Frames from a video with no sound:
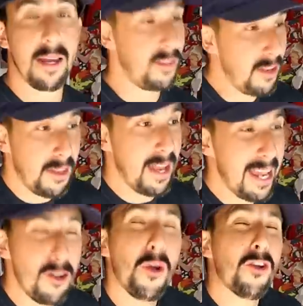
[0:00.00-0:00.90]
at the end of the day
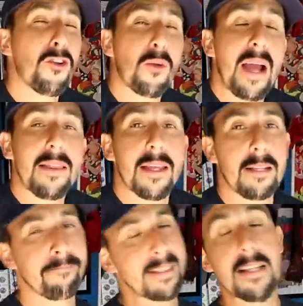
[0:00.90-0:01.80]
and know you're doing the right
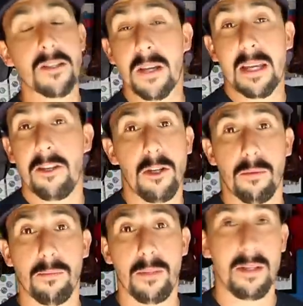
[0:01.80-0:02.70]
thing, that's all you can do.
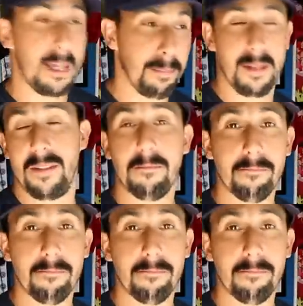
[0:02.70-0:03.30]
You keep living.